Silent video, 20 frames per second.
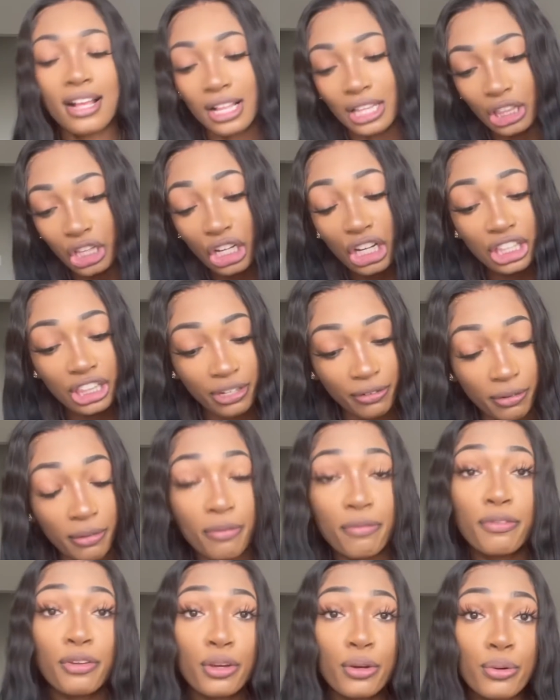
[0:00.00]
Look at the
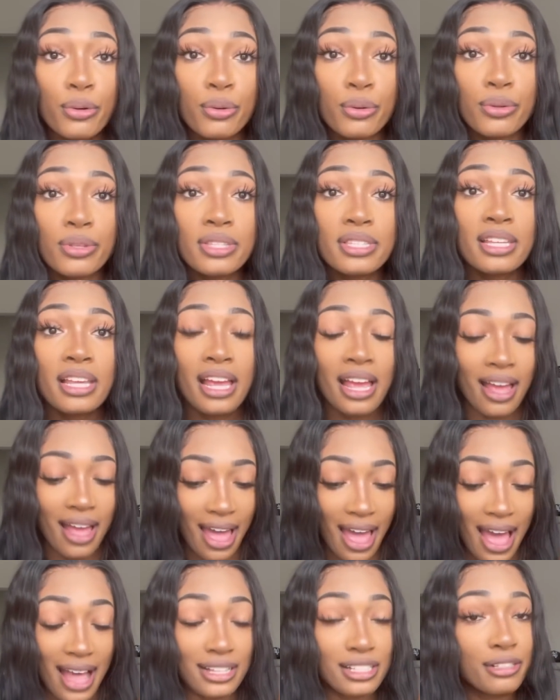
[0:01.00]
reviews,
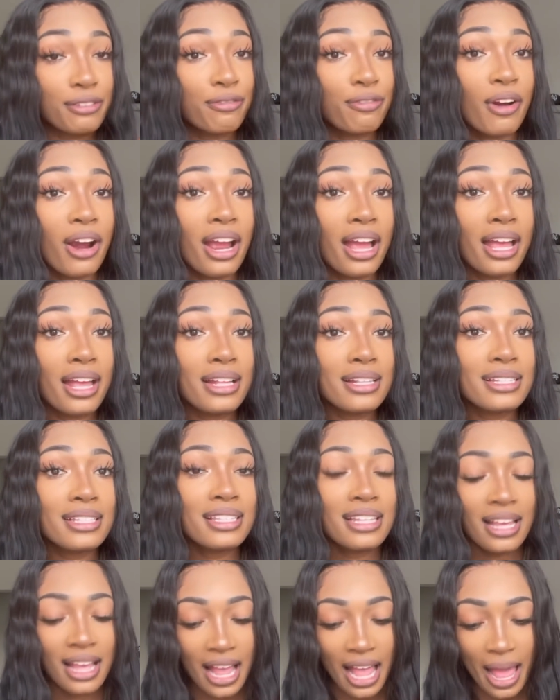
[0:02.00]
ask
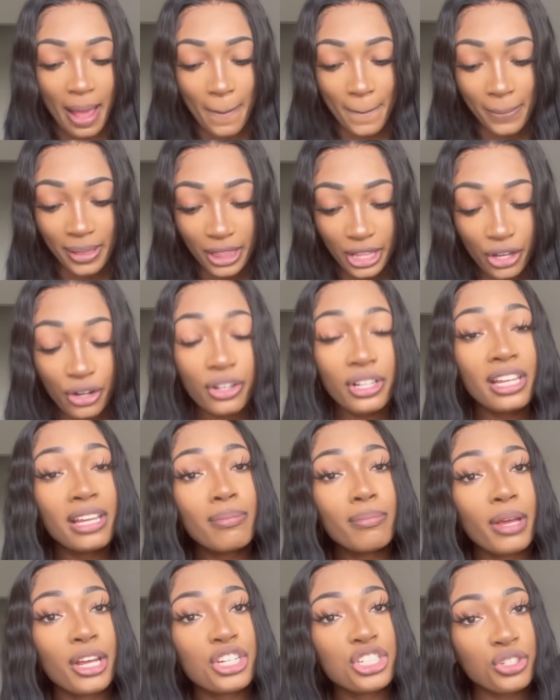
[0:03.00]
friends, literally
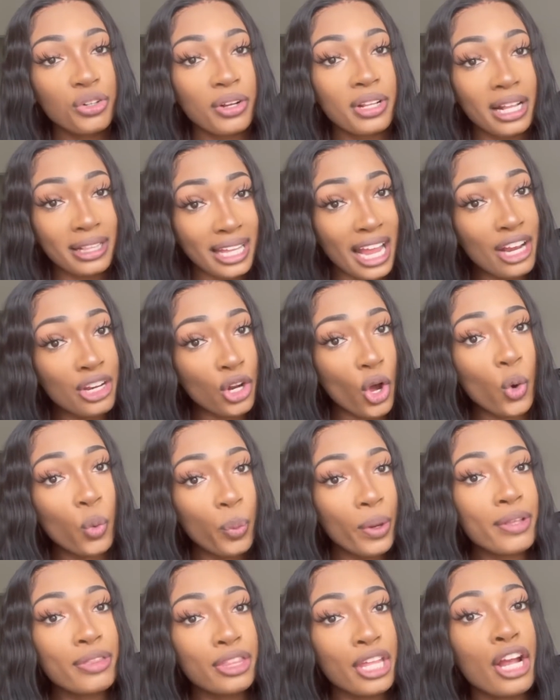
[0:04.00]
make sure that they know
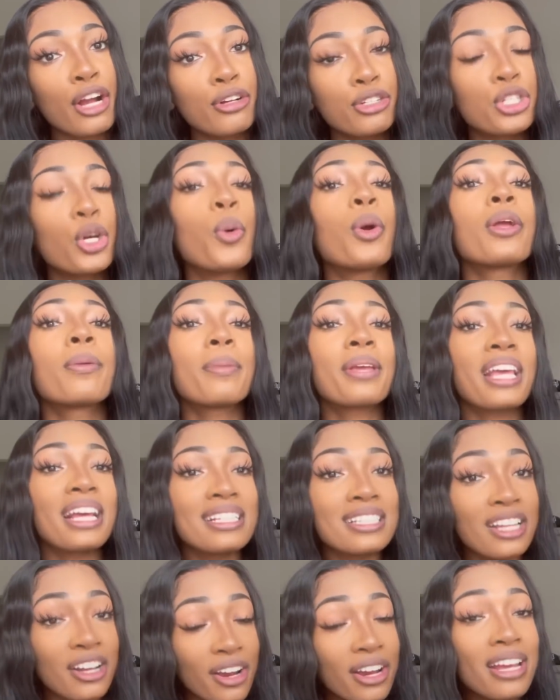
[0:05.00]
what they're doing,
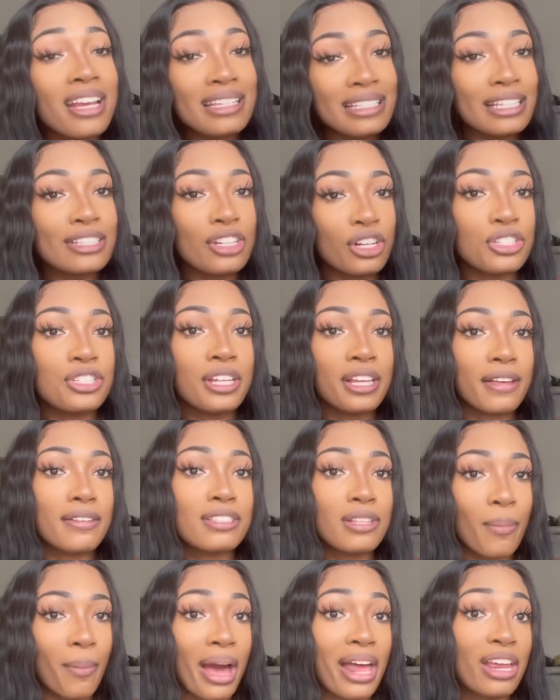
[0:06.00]
because there is a such thing as
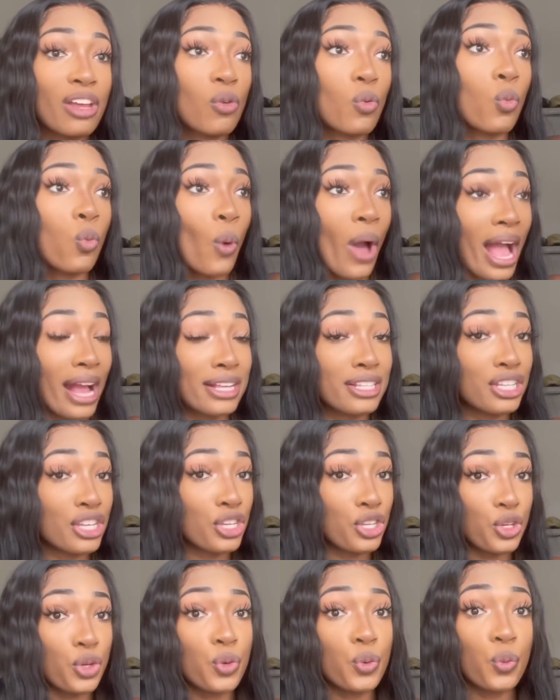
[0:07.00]
somebody
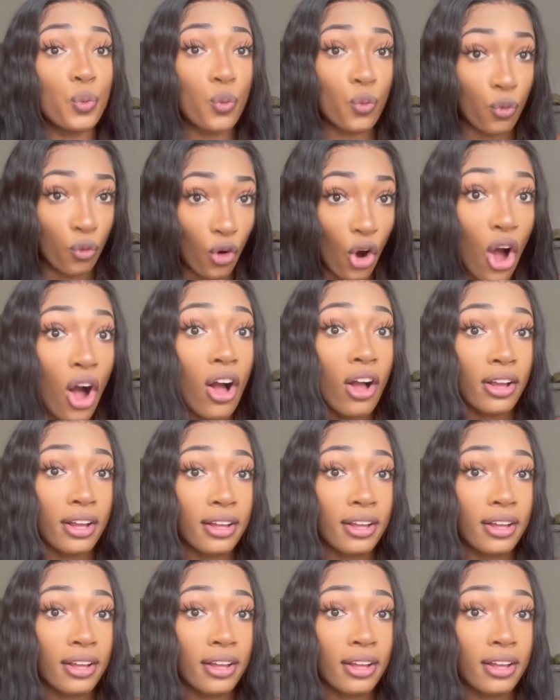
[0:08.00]
waxing you wrong.